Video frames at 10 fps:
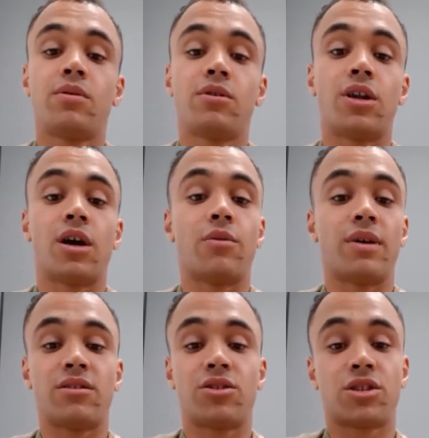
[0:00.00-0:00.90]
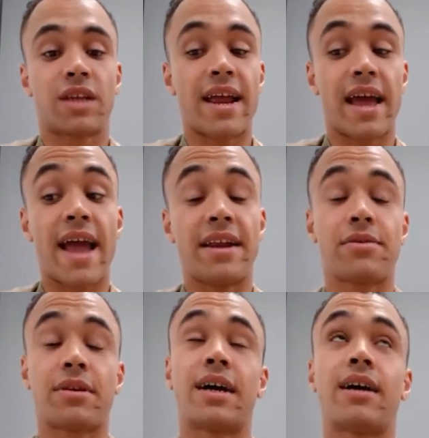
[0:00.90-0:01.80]
You know, it just
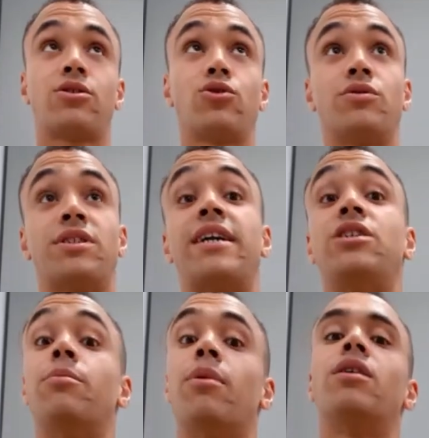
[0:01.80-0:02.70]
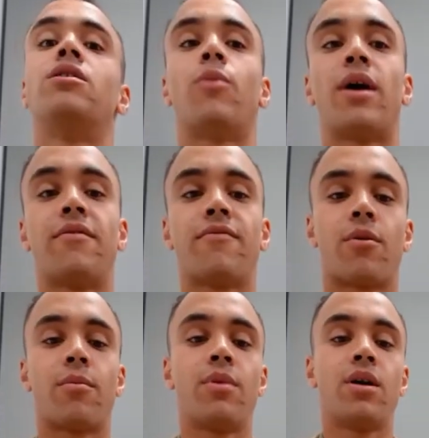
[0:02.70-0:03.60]
anything that sort of takes your mind away
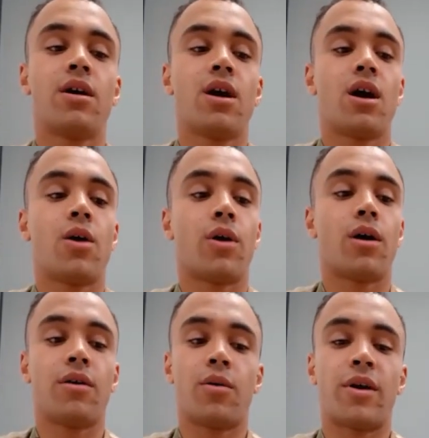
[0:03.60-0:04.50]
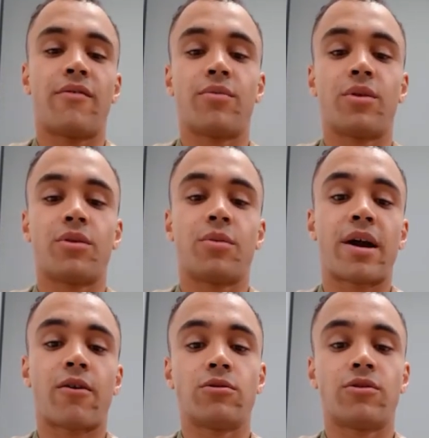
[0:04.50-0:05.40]
from the
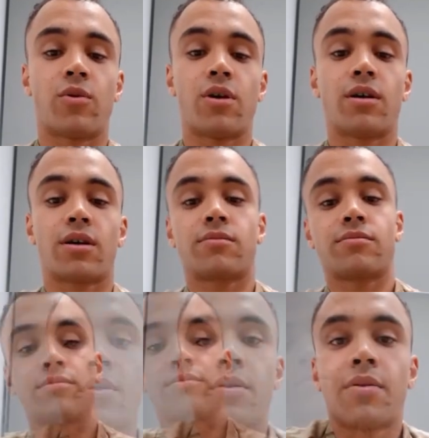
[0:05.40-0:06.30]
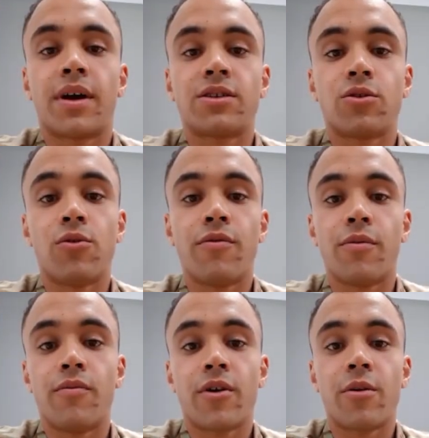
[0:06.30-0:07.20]
perils of work. Thanks all
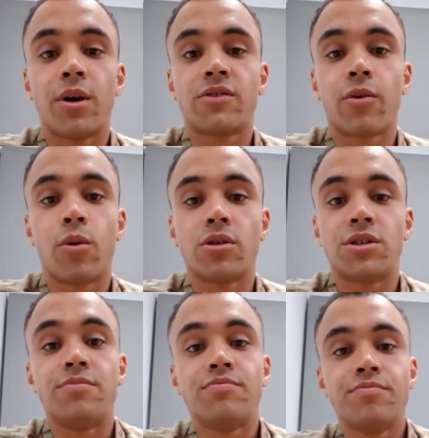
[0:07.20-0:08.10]
very much for watching.